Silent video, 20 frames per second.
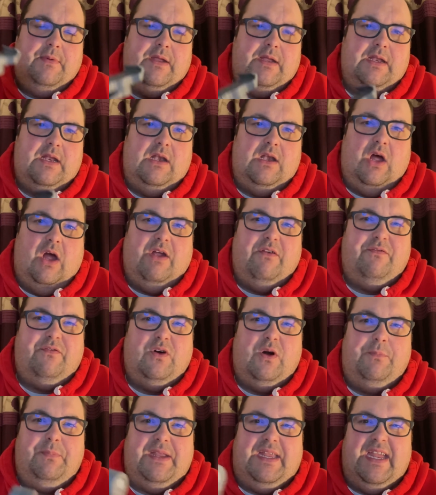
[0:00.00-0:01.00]
Like
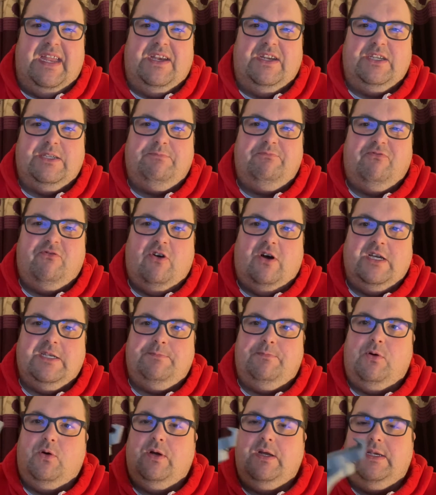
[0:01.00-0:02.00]
for a beginner's price
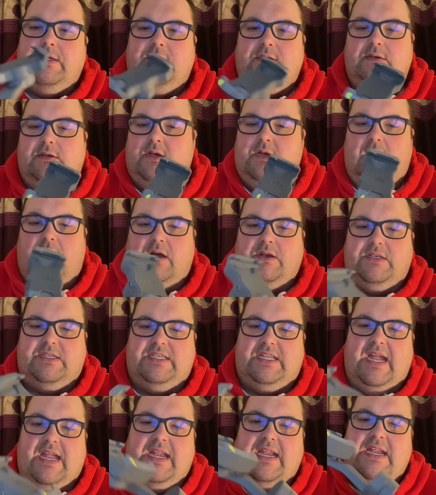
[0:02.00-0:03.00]
point, I'd
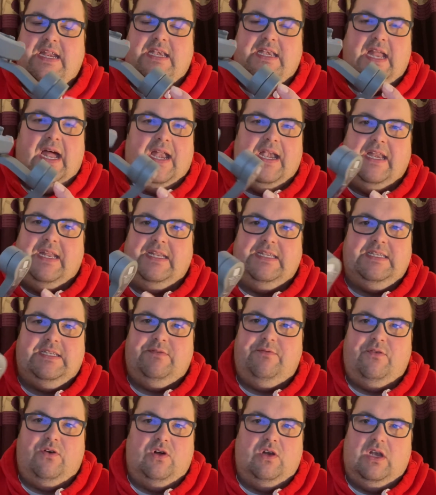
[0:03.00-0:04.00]
say that this,
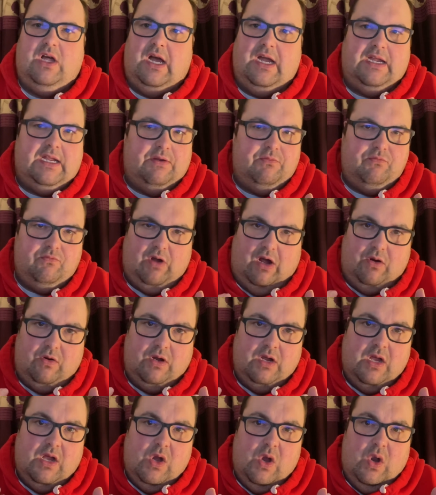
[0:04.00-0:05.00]
for like, well,
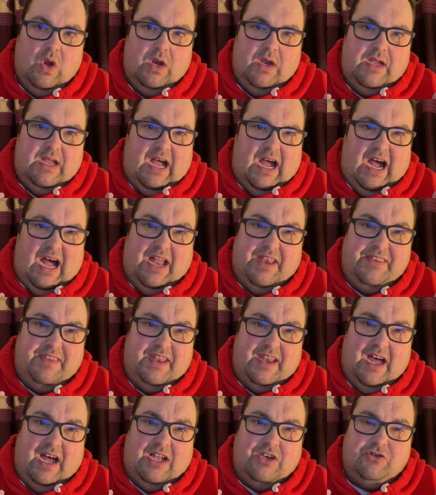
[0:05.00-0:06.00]
under
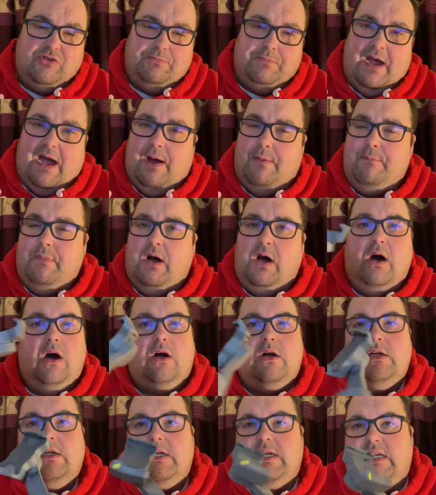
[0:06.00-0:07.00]
the £100
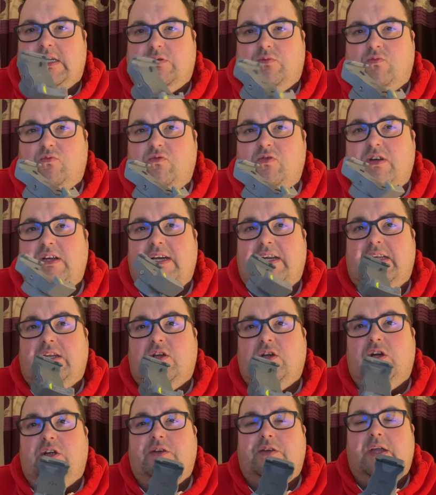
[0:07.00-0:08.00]
mark, is really
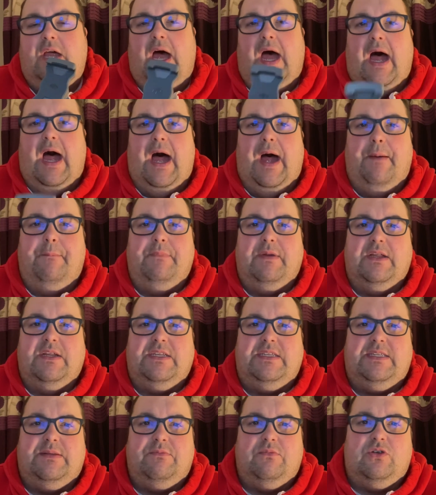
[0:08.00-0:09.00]
good.
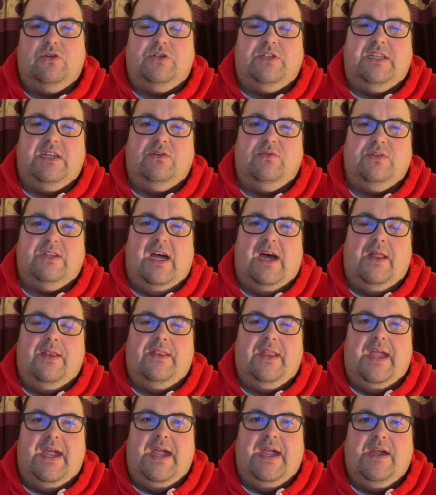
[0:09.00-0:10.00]
There's some good deals out
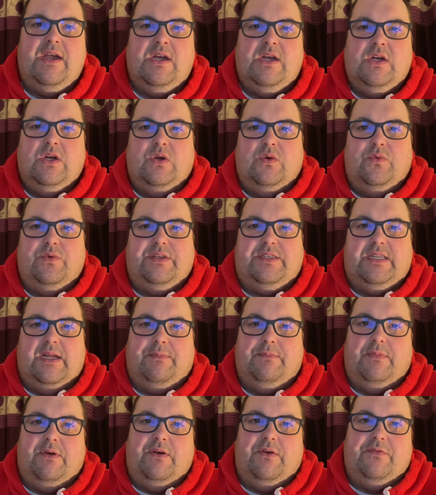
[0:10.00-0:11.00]
there with
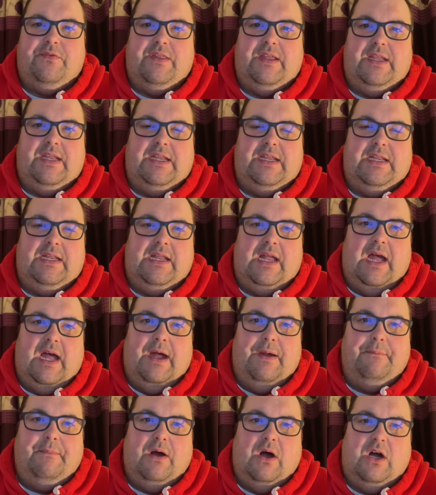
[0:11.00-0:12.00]
some of the
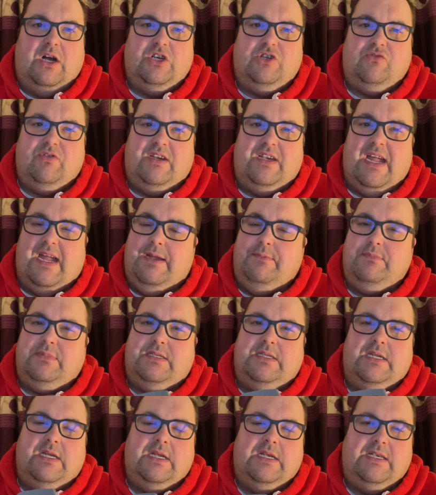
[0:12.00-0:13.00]
high street
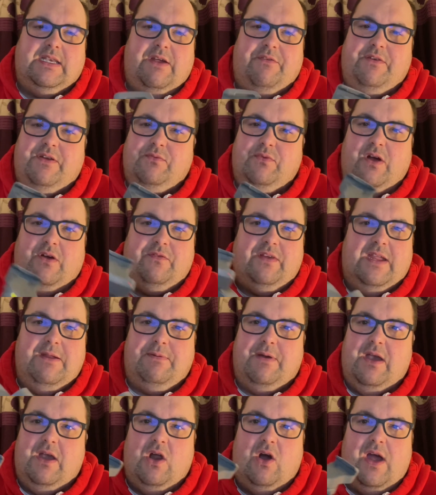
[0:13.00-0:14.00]
names. Definitely worth
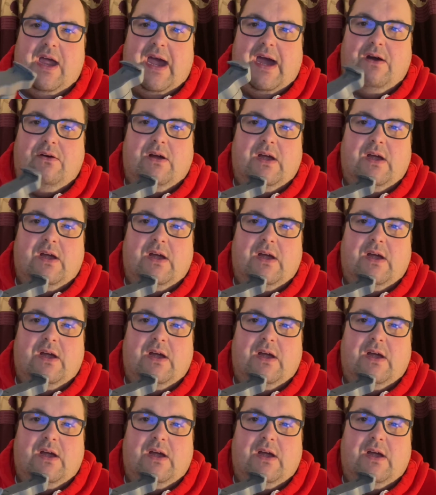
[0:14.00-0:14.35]
keeping an eye out.